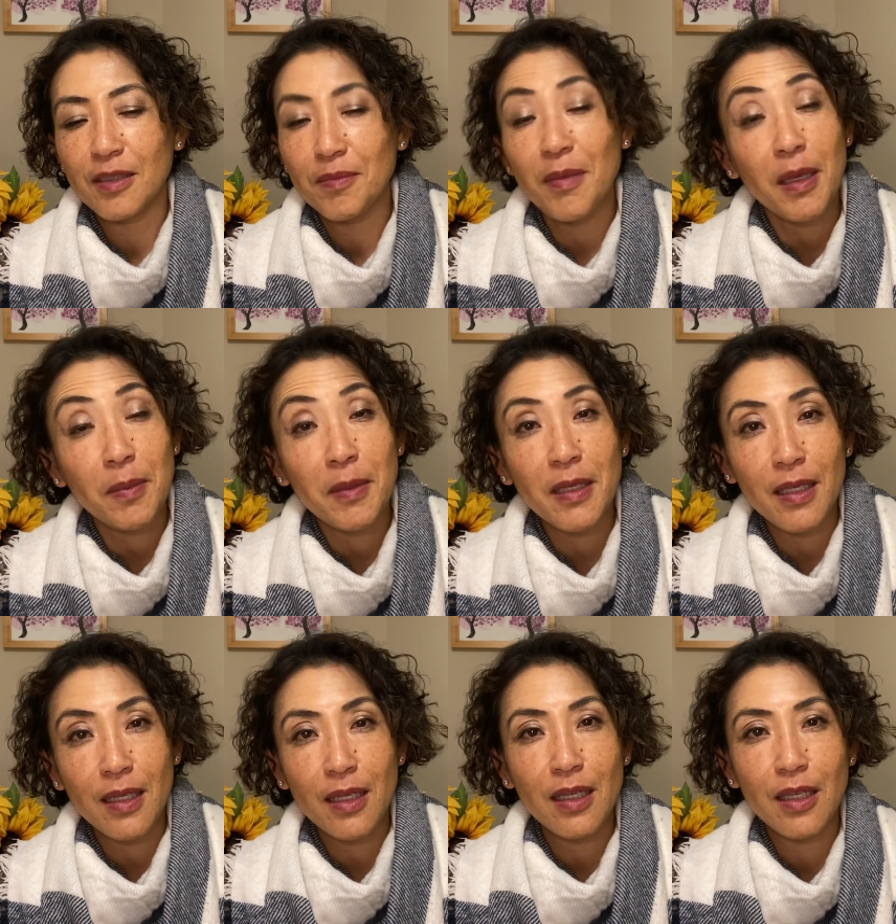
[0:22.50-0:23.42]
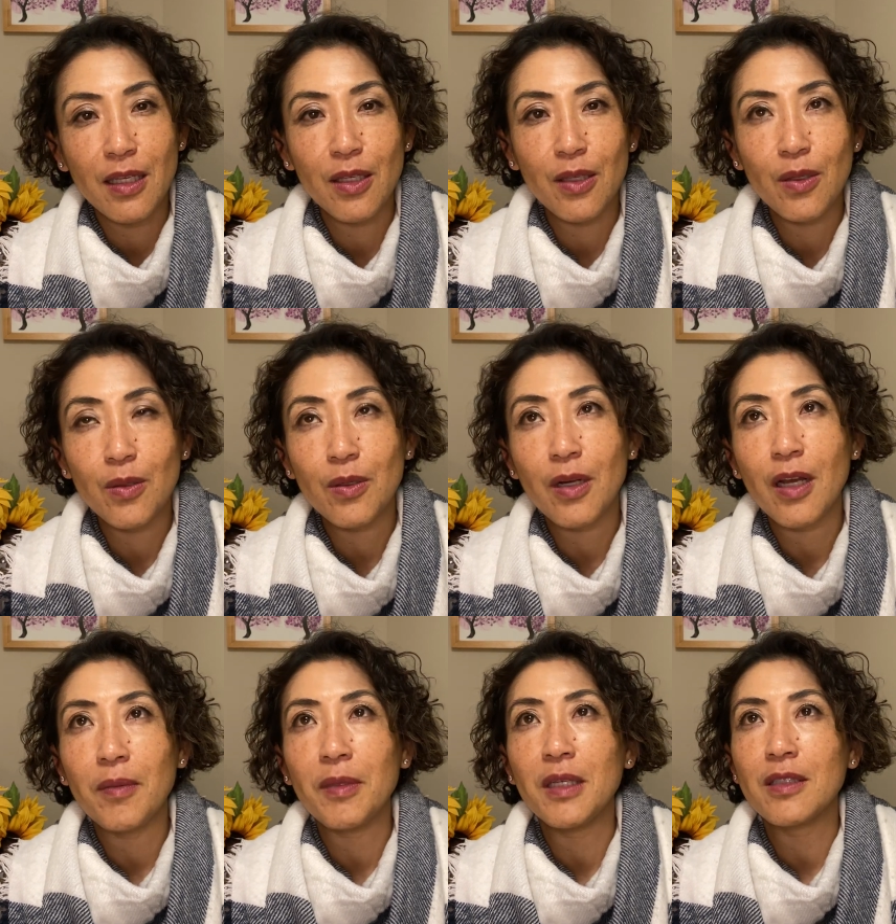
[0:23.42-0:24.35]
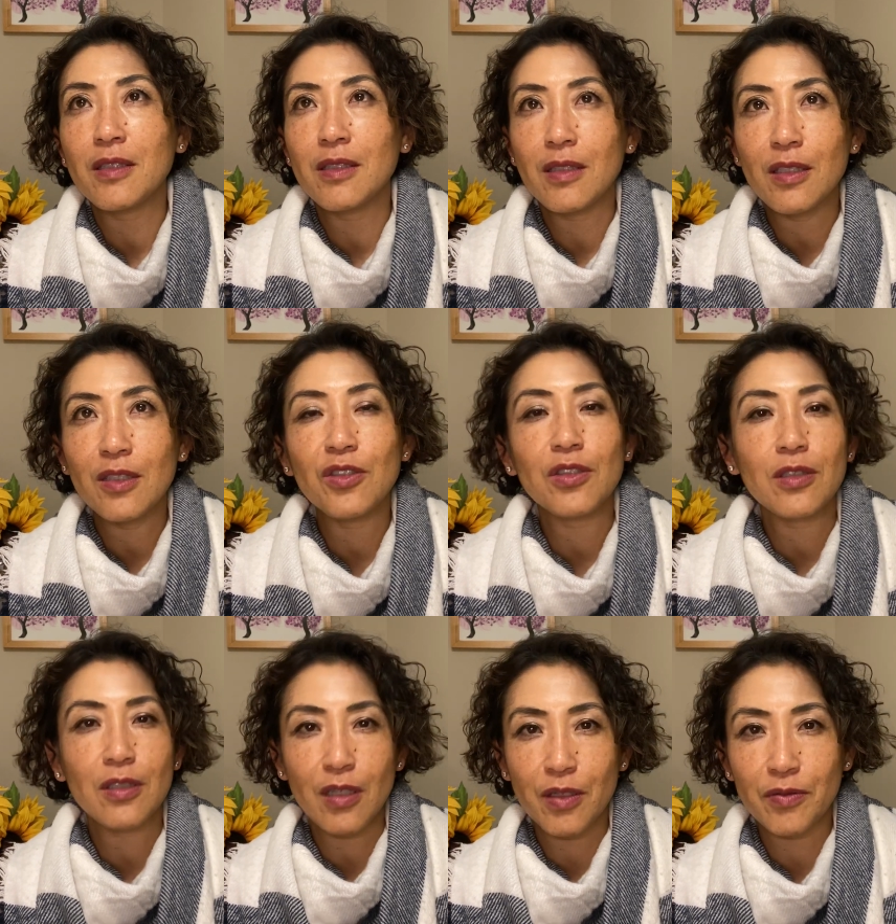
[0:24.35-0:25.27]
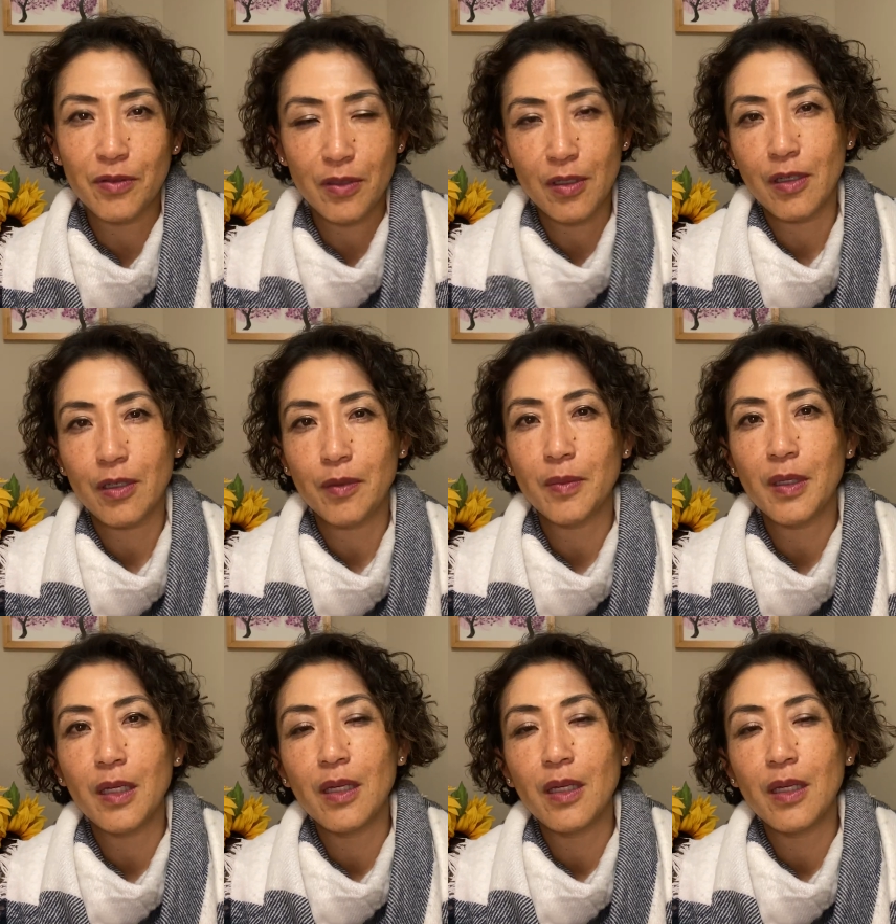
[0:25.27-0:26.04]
maybe you're having such a tough time.